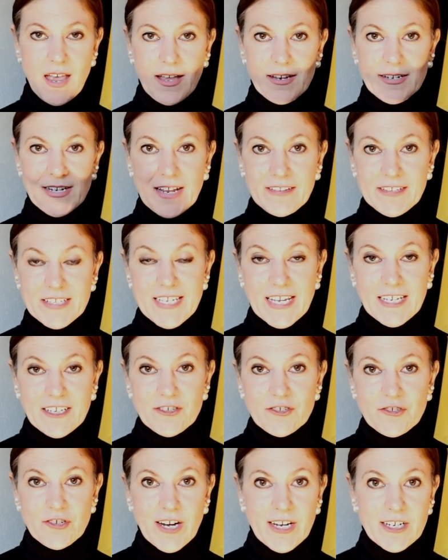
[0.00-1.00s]
Now the
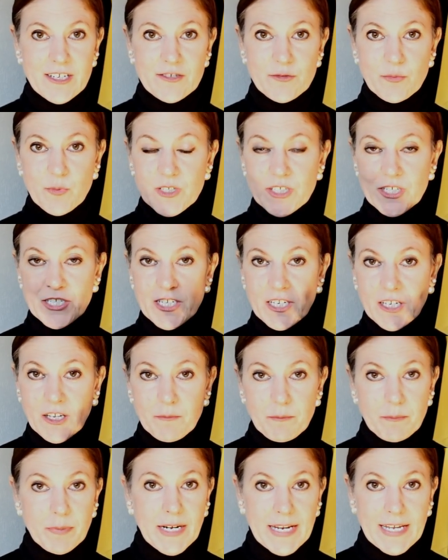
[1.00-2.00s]
second trend, which is in
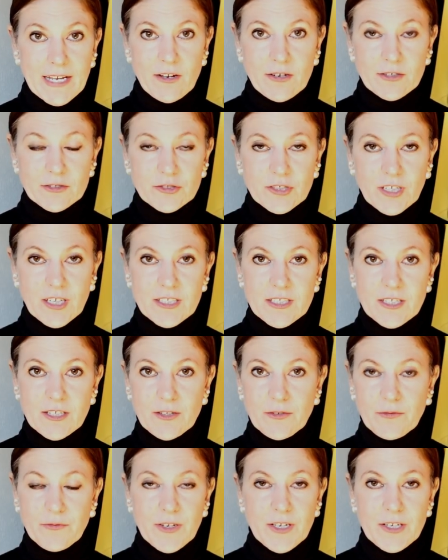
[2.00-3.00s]
complete contrast to
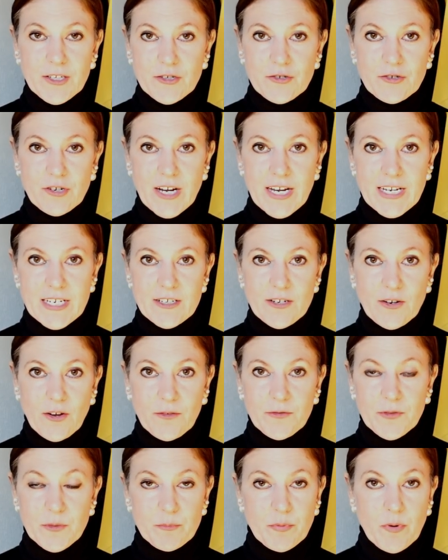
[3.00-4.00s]
the first trend
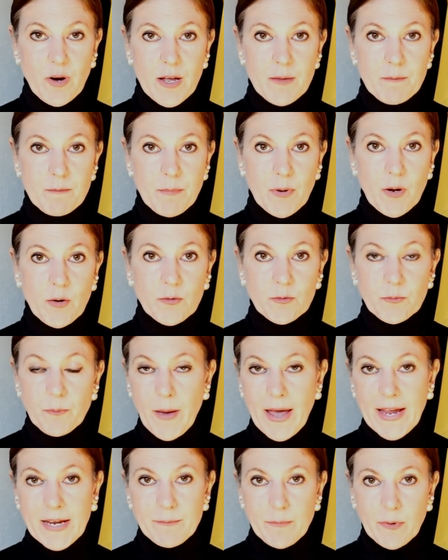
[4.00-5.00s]
of the bright, bold
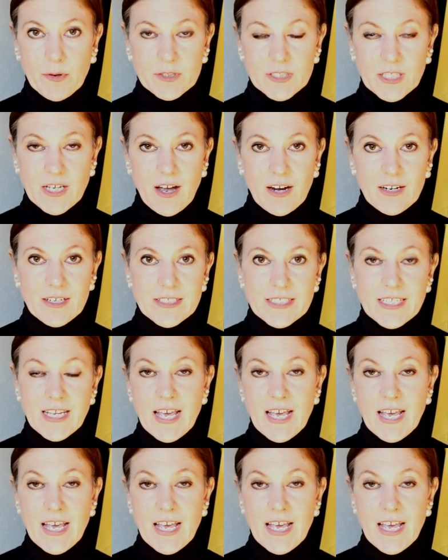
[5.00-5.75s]
paint box colours,